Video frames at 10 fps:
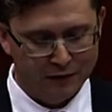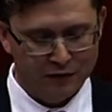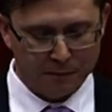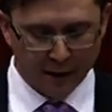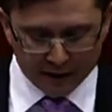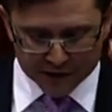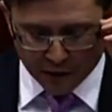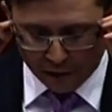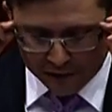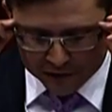To my
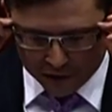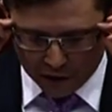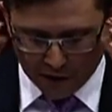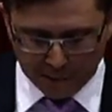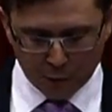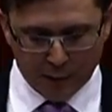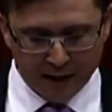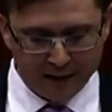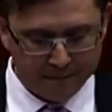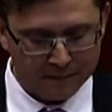ex-colleagues at
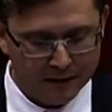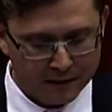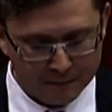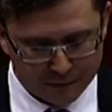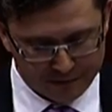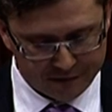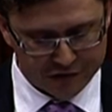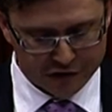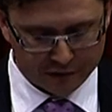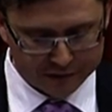UWA,
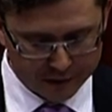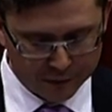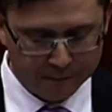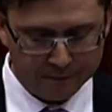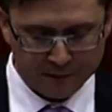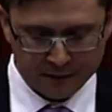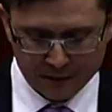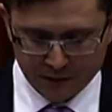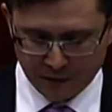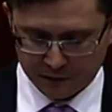Professor John Dell,
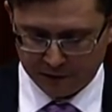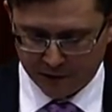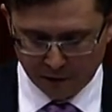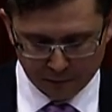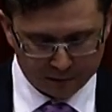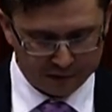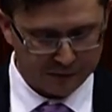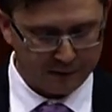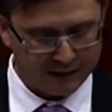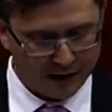Dr. the Honourable
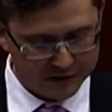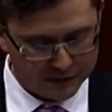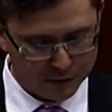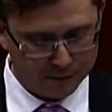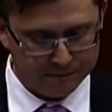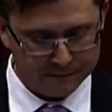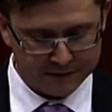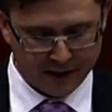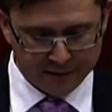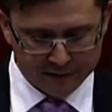Elizabeth Constable,
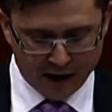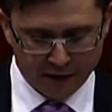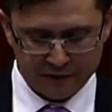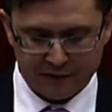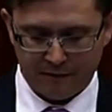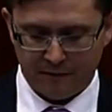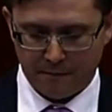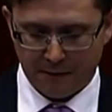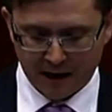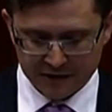David Harrison,
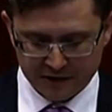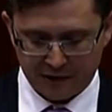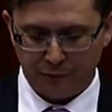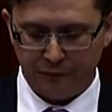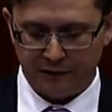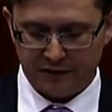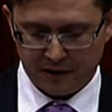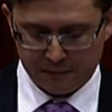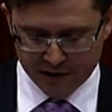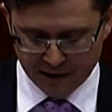Mark Stickles and
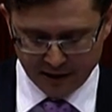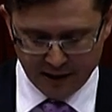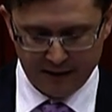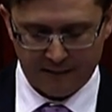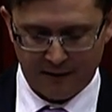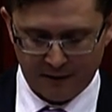Tim Shanahan,